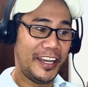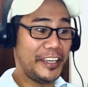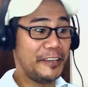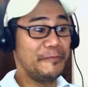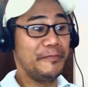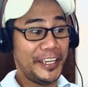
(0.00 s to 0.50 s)

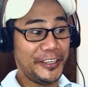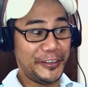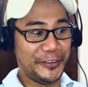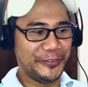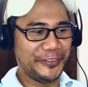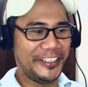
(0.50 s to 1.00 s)
I am my
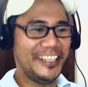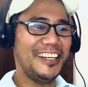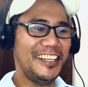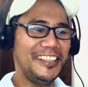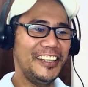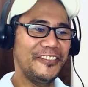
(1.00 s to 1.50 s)
home.
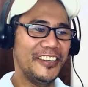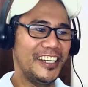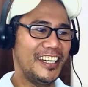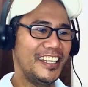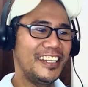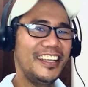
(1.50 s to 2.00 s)
Yeah, I love
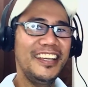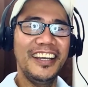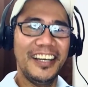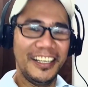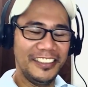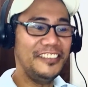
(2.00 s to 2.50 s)
that.
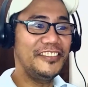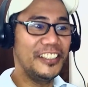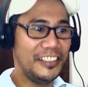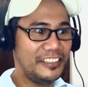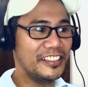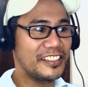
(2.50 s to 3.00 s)
I love
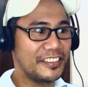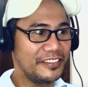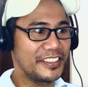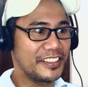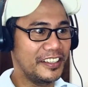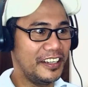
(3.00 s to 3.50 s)
the lyrics
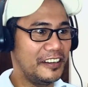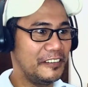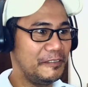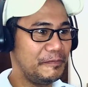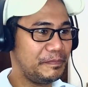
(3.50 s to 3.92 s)
of the song.